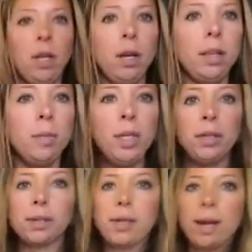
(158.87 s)
the meal
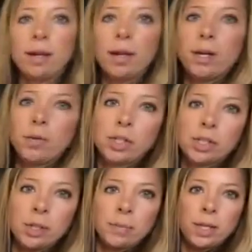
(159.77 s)
and snack guide, which is
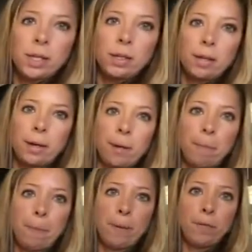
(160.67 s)
something,
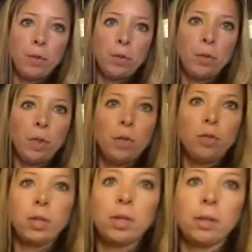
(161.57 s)
if you
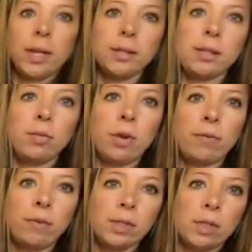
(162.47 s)
join the cleanse, you'll
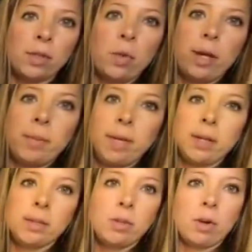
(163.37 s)
reference this quite a bit.
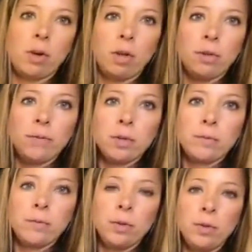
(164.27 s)
It's got all of your
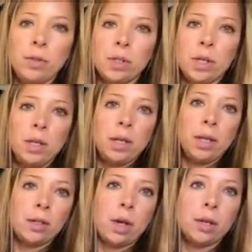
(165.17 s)
foods.
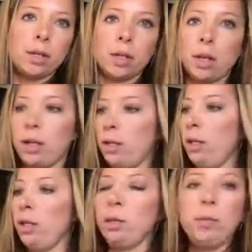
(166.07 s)
It's got
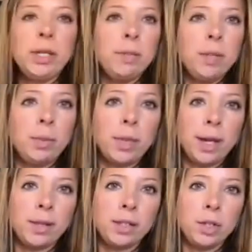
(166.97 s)
complete meal
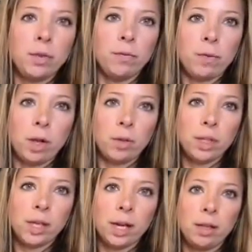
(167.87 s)
plans that you can follow
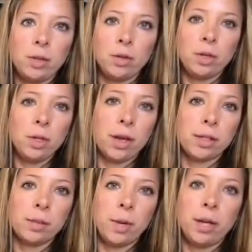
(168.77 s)
exactly or you can
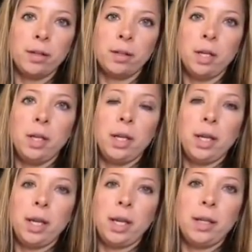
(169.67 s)
customize,
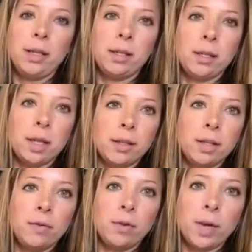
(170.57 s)
and tons of
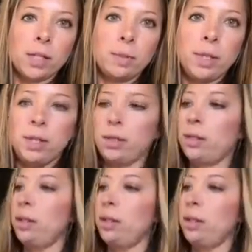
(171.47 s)
different recipes.